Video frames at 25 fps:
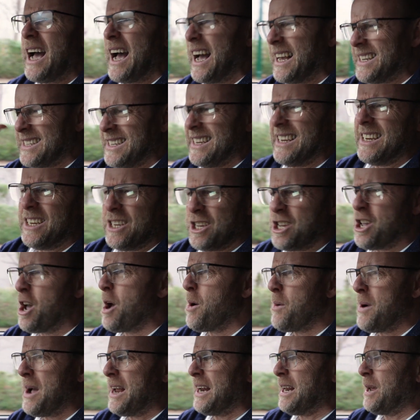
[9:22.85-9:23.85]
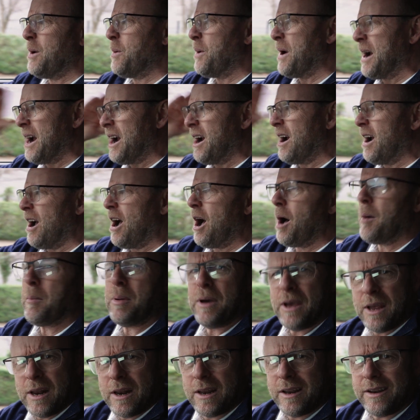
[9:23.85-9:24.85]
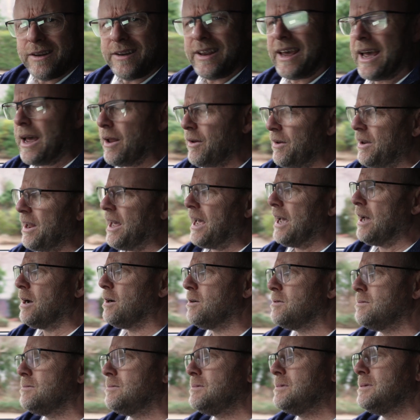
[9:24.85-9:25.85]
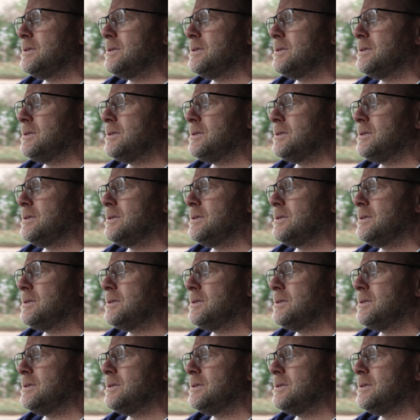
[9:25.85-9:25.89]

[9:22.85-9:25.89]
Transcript: as in go anywhere, uphill and down dale?